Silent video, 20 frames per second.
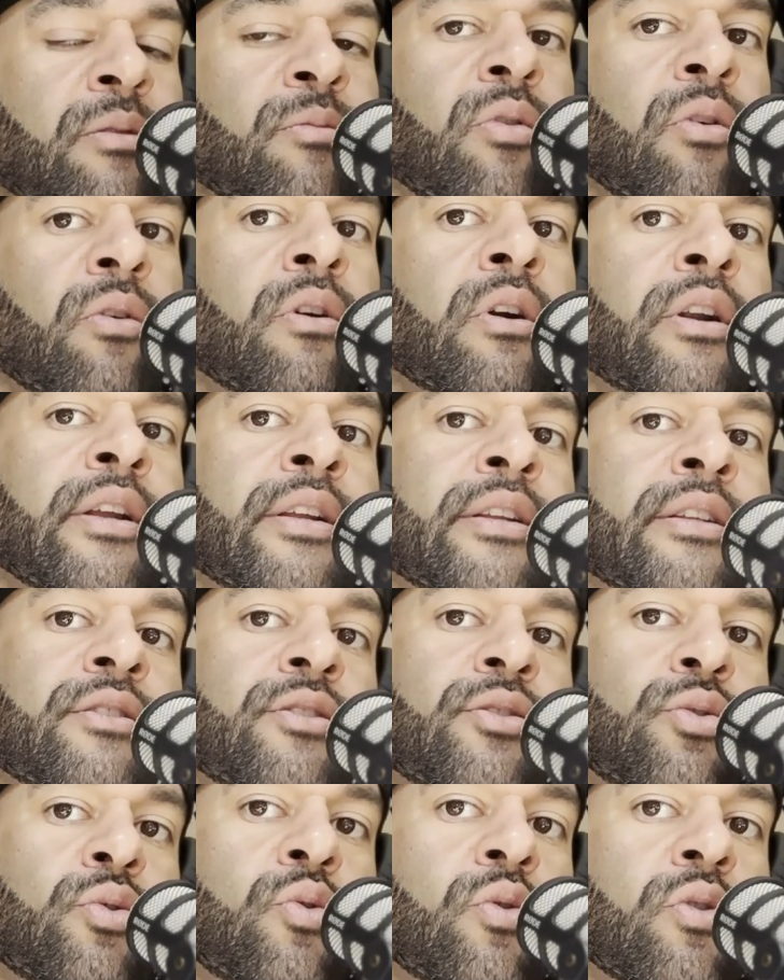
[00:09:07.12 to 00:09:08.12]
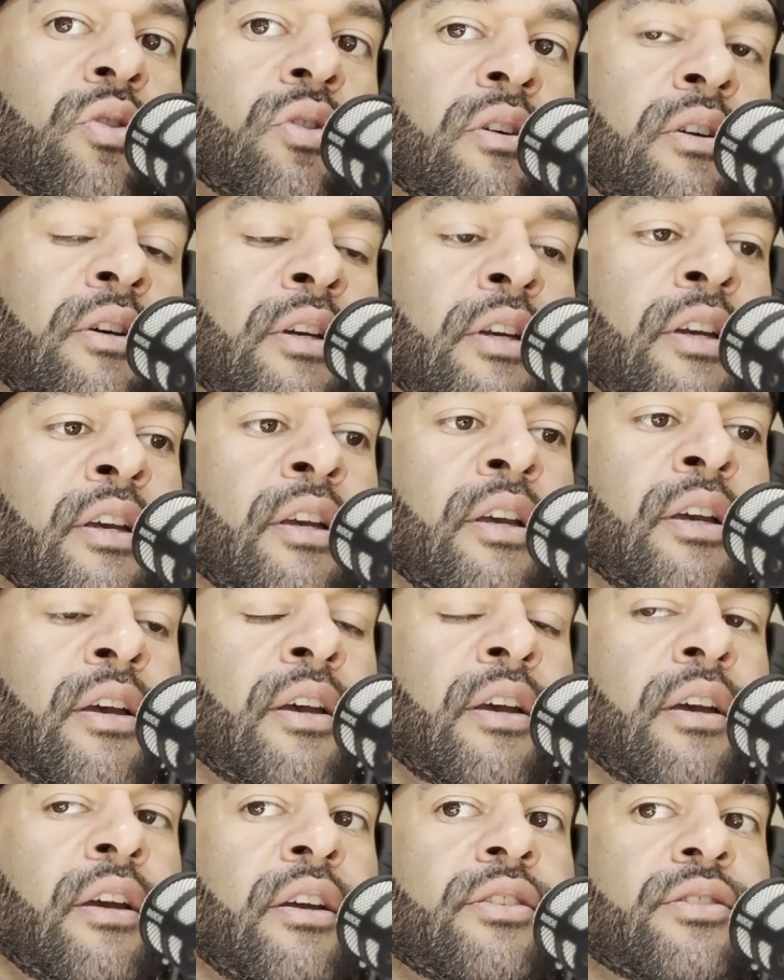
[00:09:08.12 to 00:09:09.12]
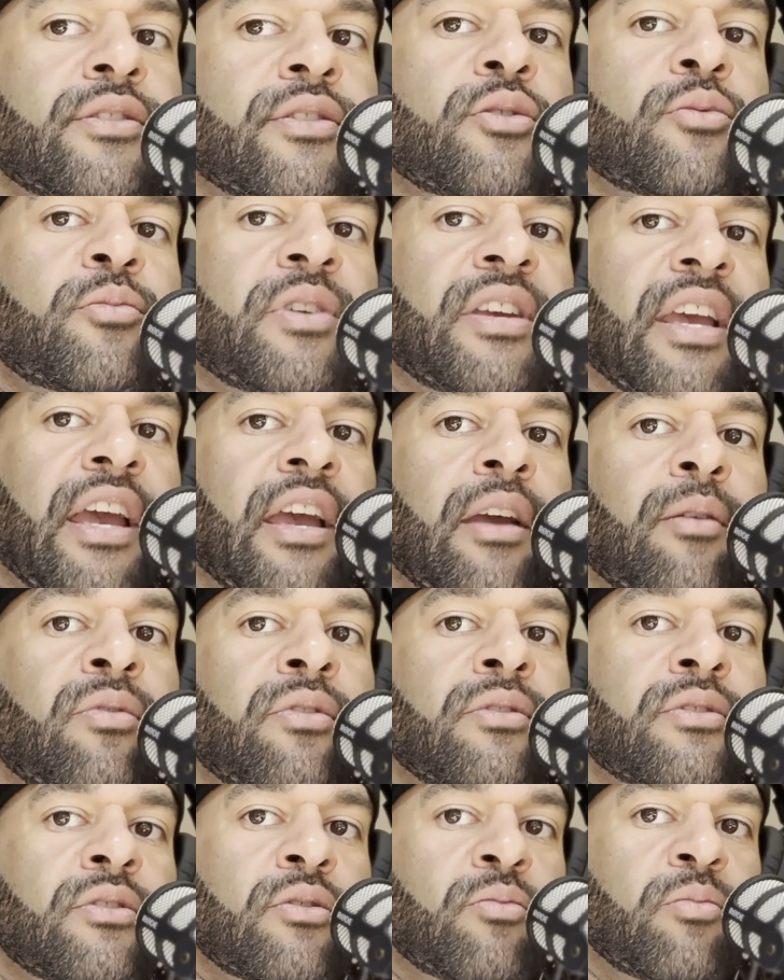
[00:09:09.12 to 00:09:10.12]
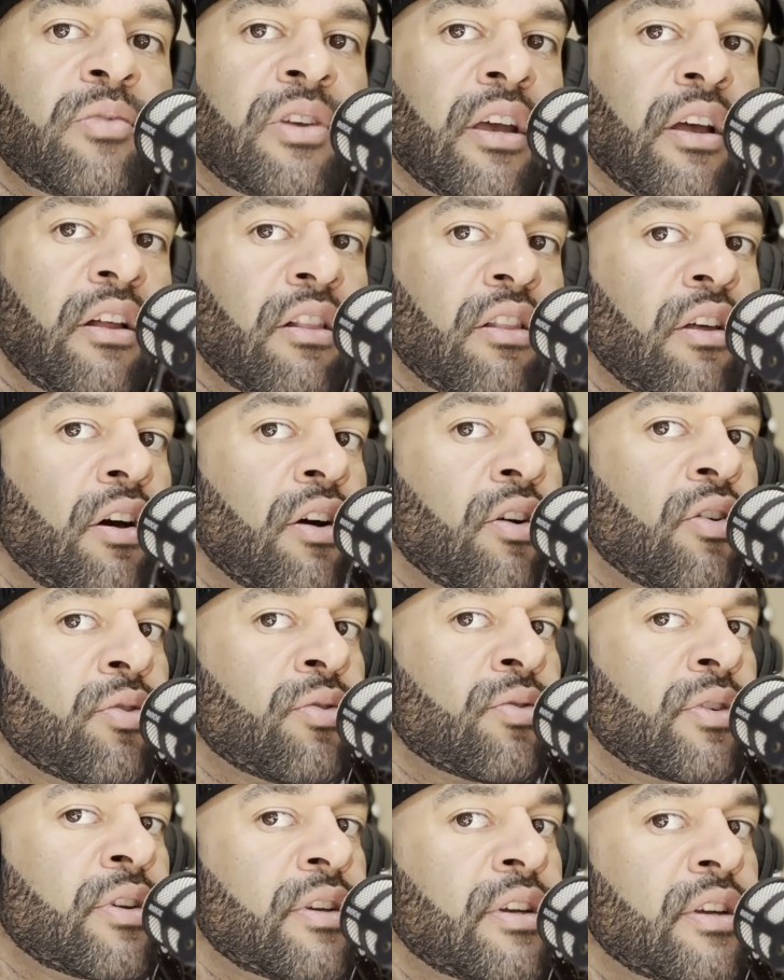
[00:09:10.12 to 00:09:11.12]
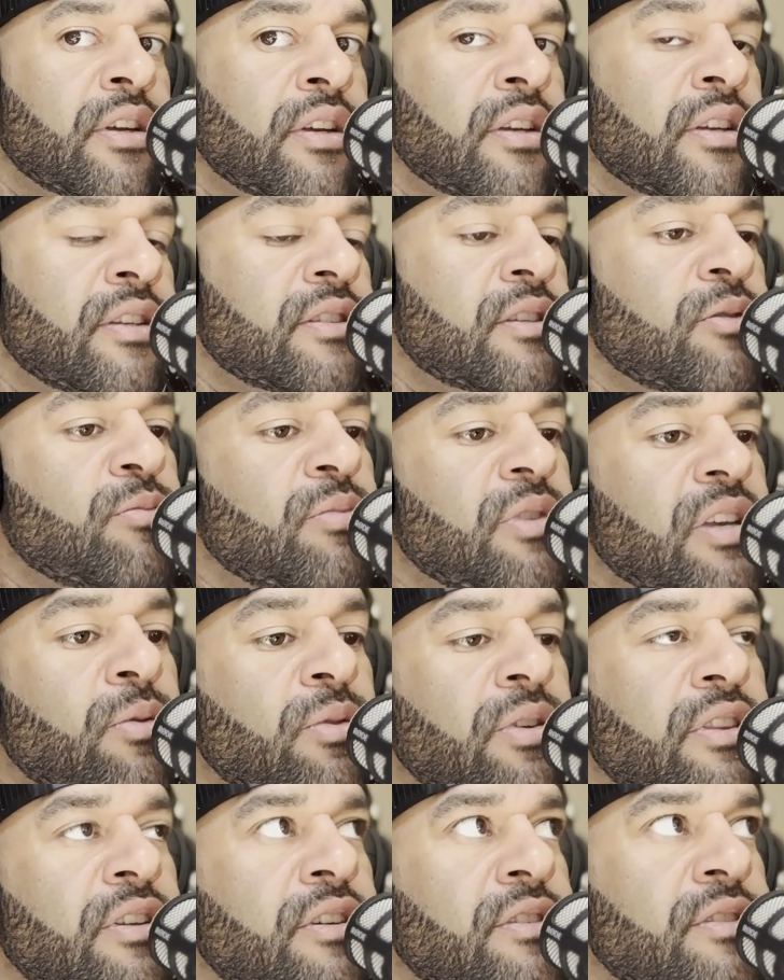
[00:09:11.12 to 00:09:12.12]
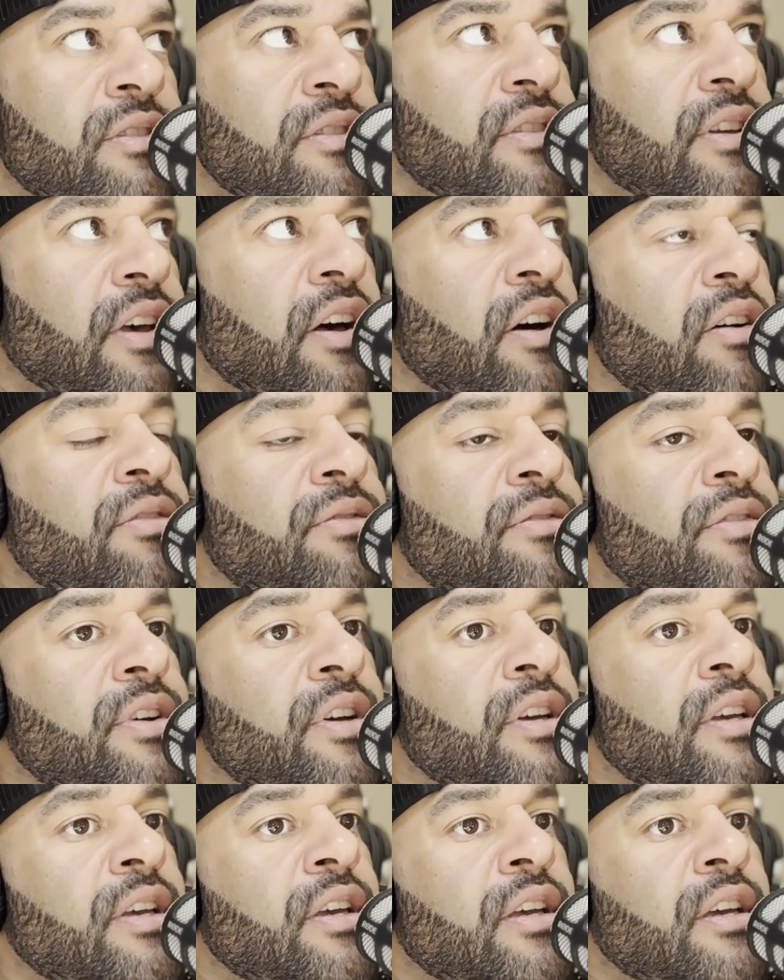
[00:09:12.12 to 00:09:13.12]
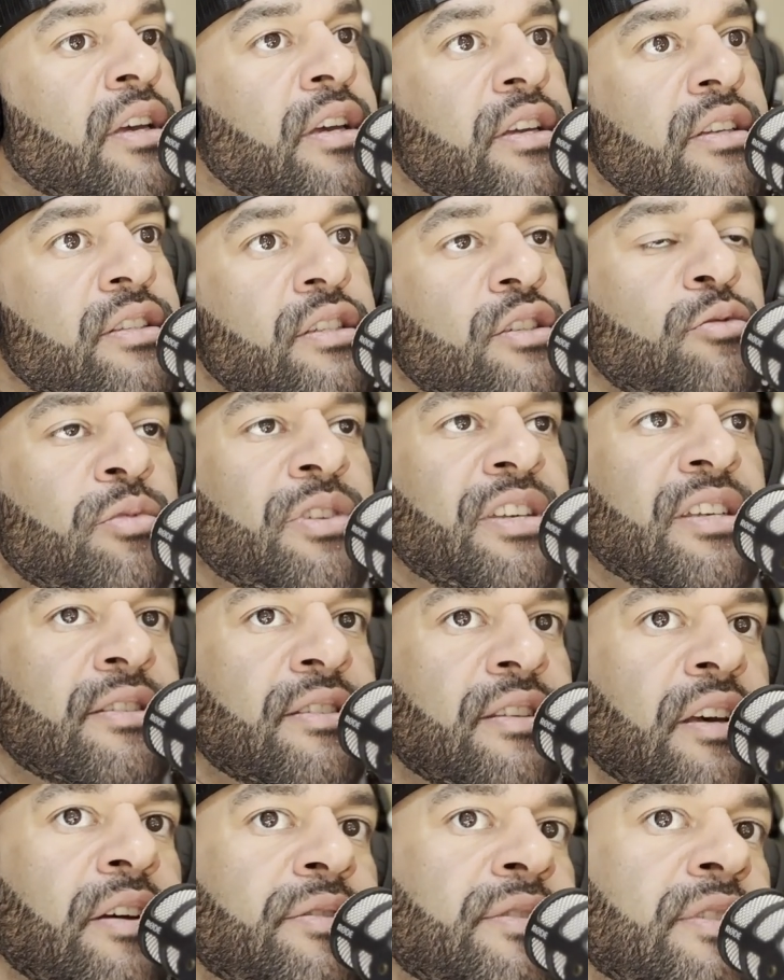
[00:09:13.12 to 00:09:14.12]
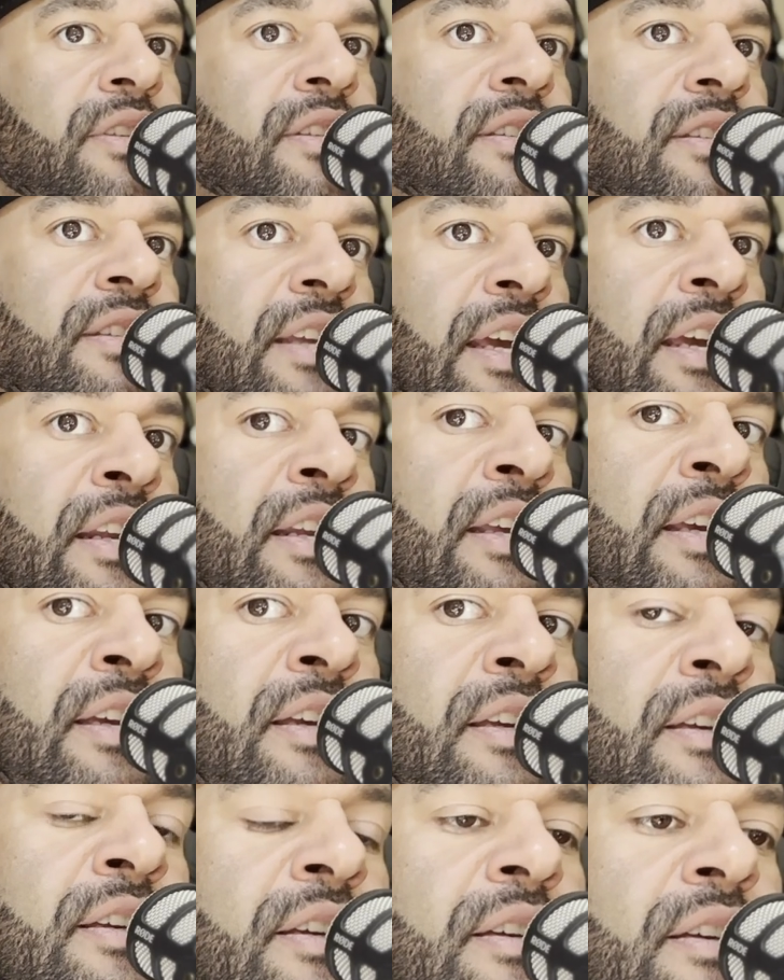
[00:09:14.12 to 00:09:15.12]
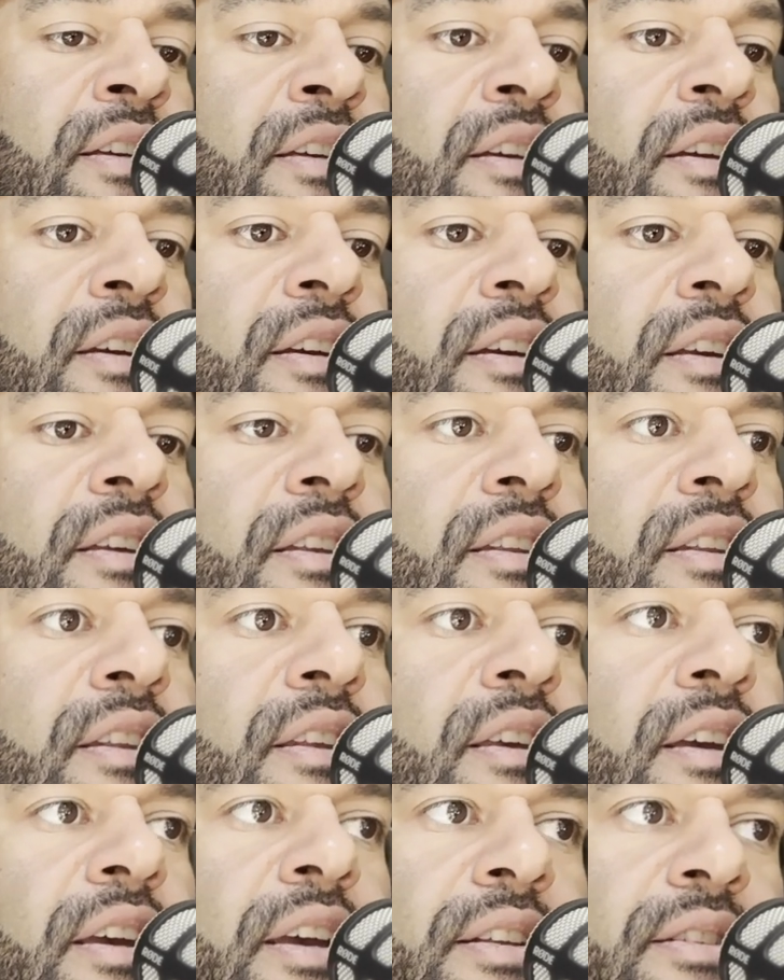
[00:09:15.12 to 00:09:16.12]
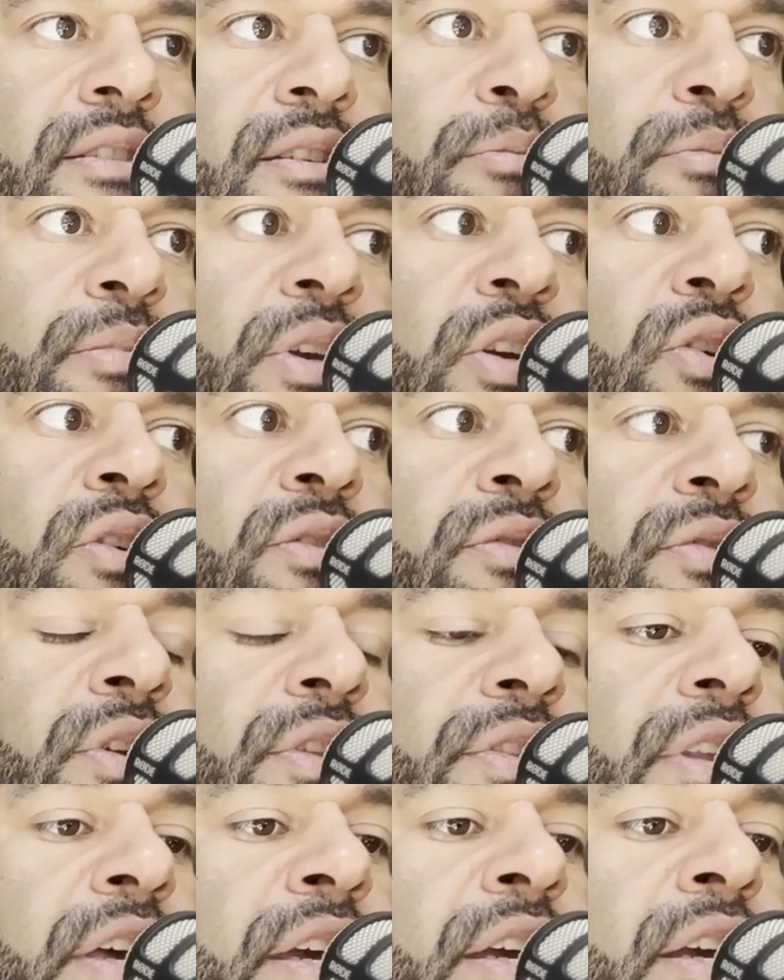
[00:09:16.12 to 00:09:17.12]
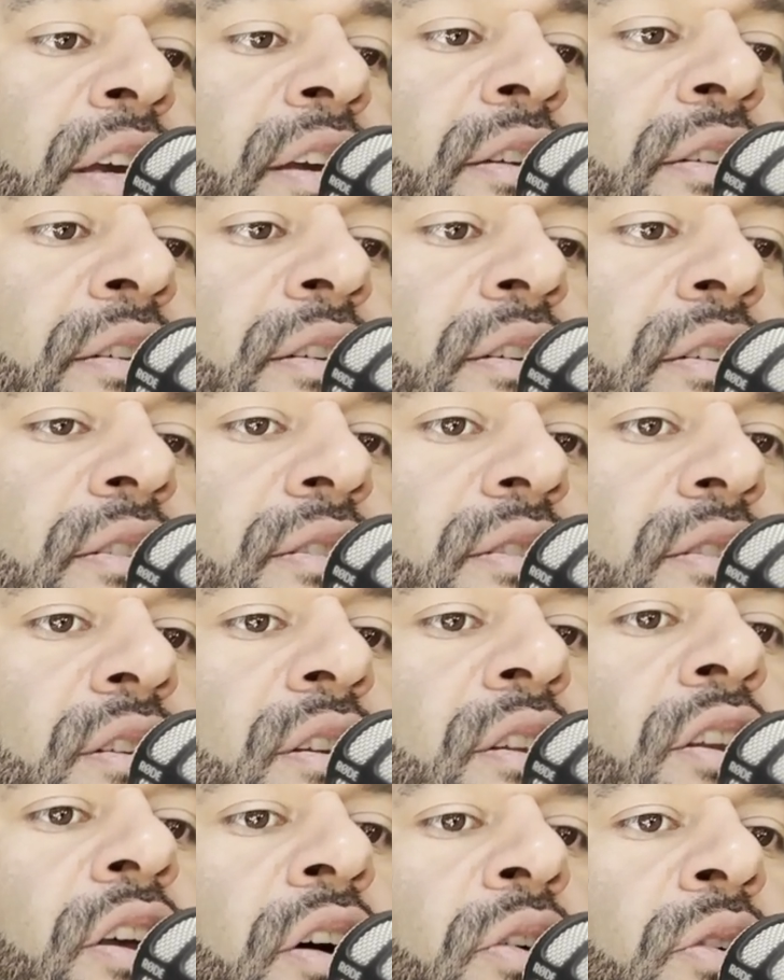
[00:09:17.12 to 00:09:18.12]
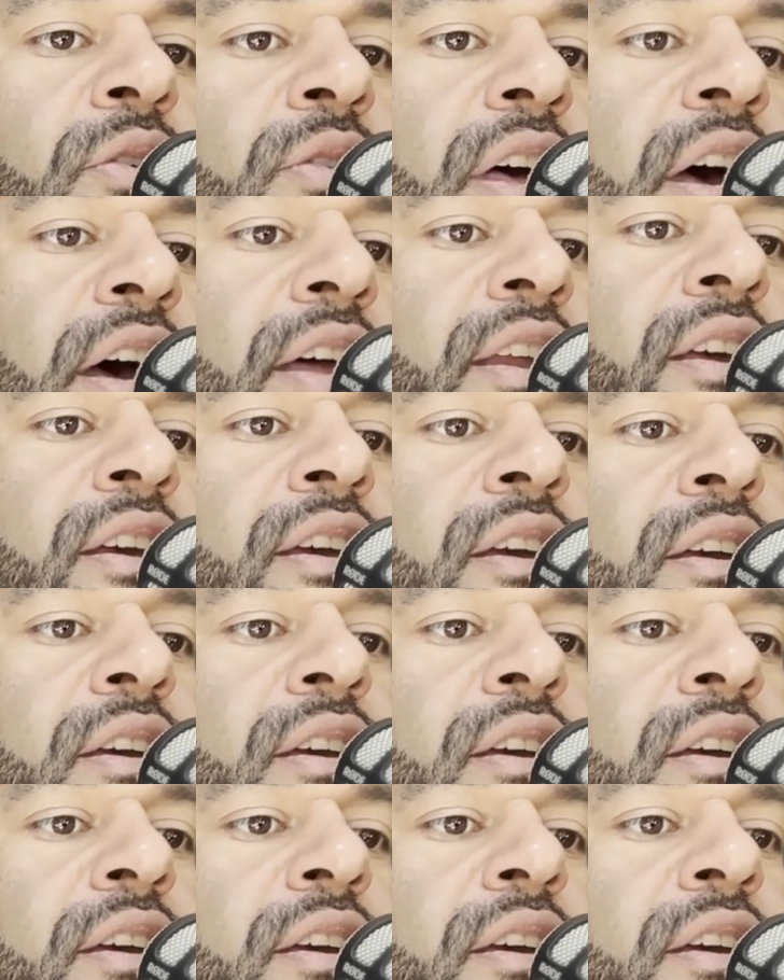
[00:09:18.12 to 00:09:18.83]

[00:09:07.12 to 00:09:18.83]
important tool to be able to be alone, to be with yourself, to be self-sustaining. It's a beautiful thing to know that